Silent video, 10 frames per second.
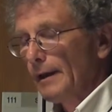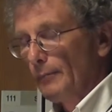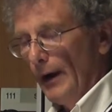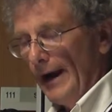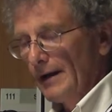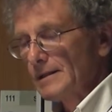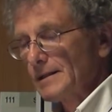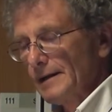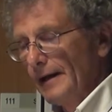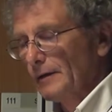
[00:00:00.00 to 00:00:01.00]
In brackets,
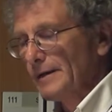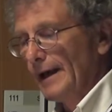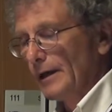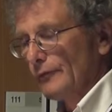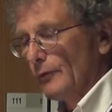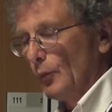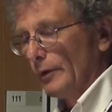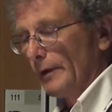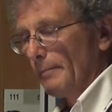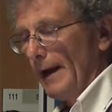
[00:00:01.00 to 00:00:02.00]
the title taken from
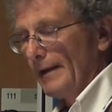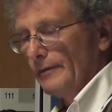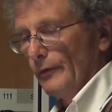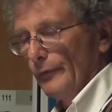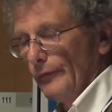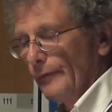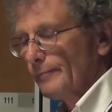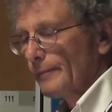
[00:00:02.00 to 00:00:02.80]
William Matthews.